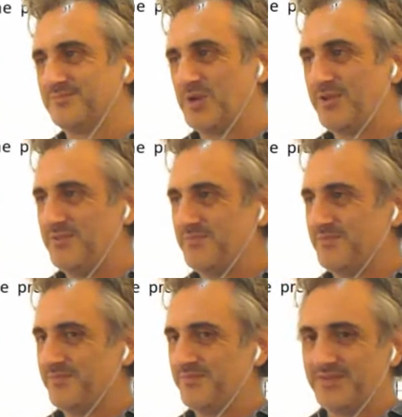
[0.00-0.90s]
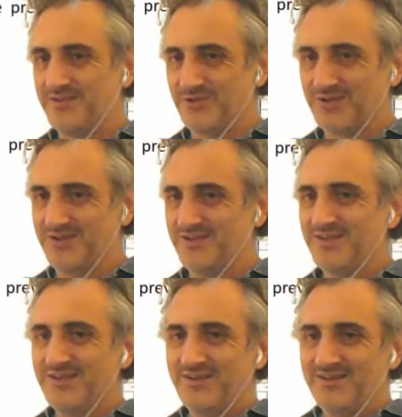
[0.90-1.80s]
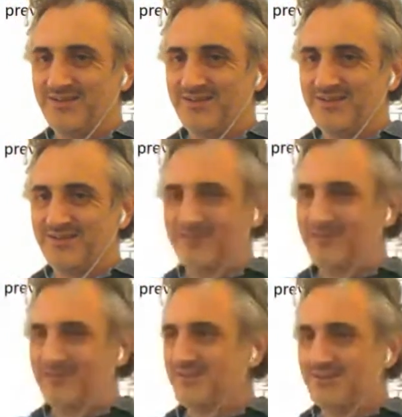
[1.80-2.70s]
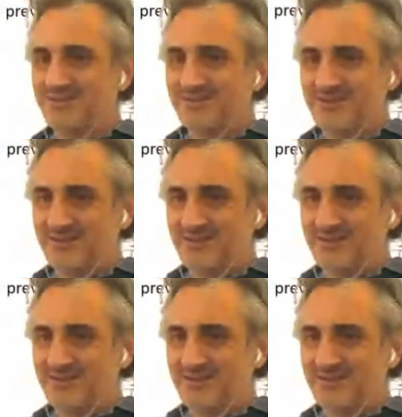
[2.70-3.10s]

Nobody? Okay. Nobody.